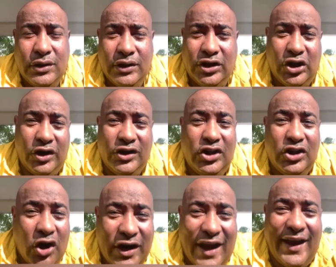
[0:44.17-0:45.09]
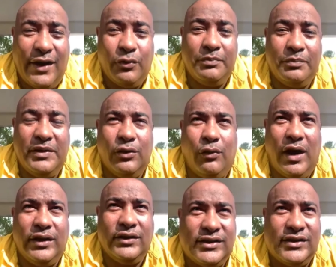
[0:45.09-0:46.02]
Dion again would be the
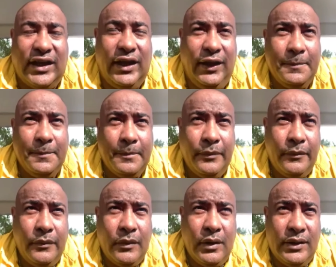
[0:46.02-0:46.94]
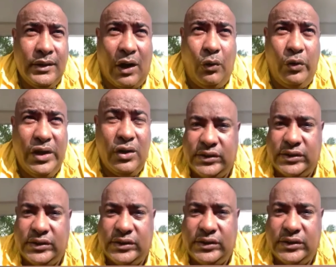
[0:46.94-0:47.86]
one to say that we
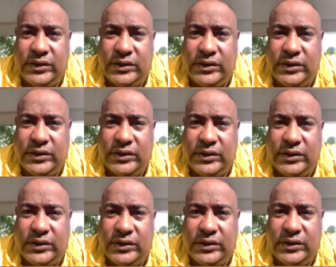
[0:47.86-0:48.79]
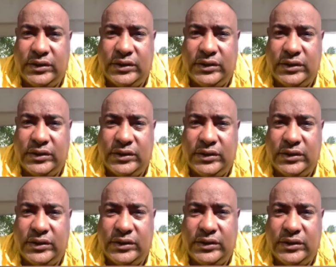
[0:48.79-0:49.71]
do have people
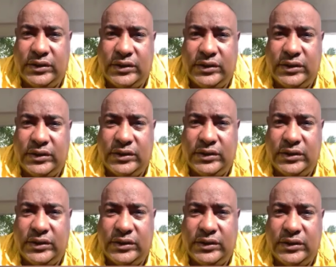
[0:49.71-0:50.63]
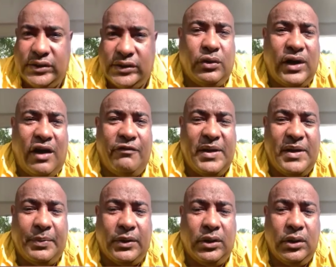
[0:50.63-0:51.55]
abiding, but we don't have, and we don't have
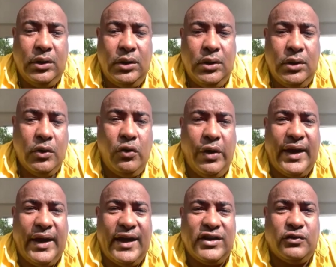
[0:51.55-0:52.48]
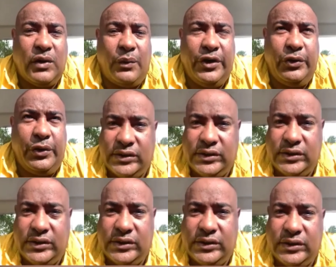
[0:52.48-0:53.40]
people going against what we're doing.
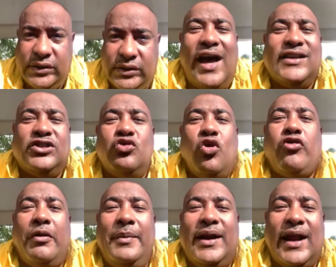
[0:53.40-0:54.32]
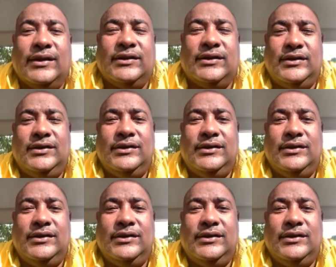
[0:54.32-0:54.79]
San Pedro has no criminals.